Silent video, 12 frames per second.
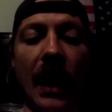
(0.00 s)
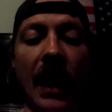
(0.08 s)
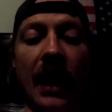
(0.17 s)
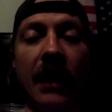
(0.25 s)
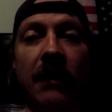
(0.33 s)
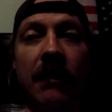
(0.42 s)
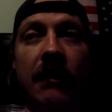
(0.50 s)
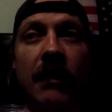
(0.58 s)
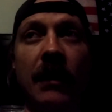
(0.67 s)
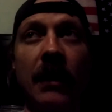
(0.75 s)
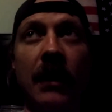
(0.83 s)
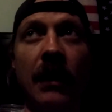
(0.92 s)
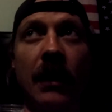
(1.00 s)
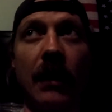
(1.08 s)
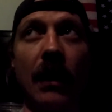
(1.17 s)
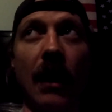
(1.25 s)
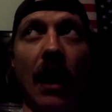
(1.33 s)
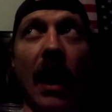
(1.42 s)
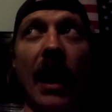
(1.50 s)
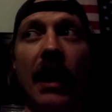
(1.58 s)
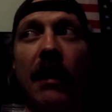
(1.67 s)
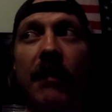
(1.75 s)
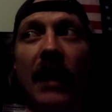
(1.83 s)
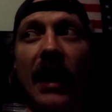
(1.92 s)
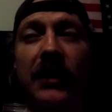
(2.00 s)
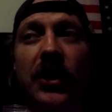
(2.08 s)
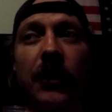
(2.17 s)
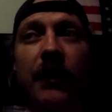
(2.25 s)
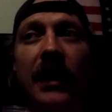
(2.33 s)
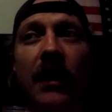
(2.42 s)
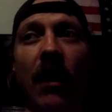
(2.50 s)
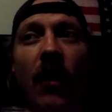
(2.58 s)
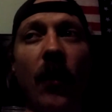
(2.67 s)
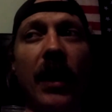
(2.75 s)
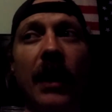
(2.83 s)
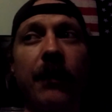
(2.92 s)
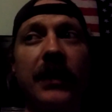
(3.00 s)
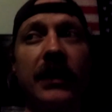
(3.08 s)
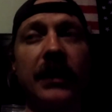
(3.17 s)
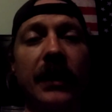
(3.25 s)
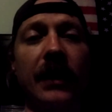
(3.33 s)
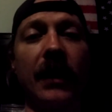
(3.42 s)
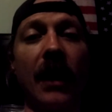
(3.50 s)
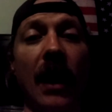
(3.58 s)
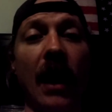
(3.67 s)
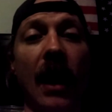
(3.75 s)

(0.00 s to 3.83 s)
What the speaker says: and that took me all the way up into